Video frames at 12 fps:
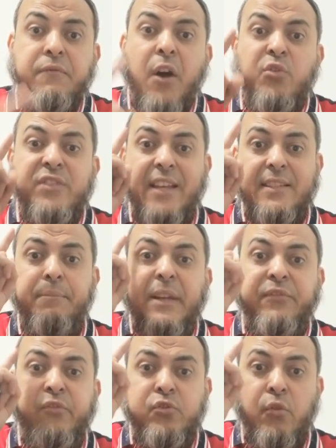They found that the
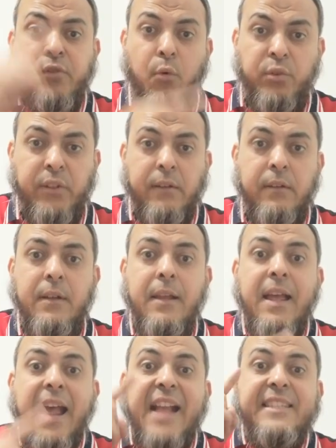benefits of the water
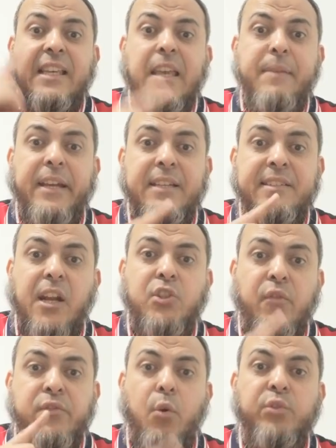and the chemical
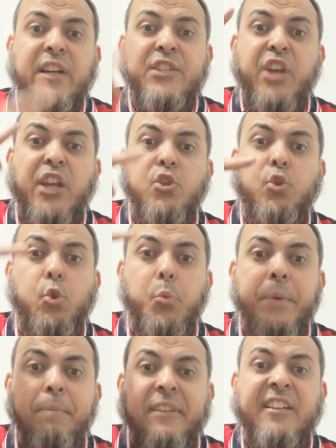structure of the water is changed to
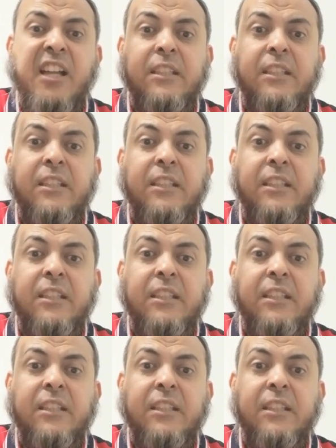be better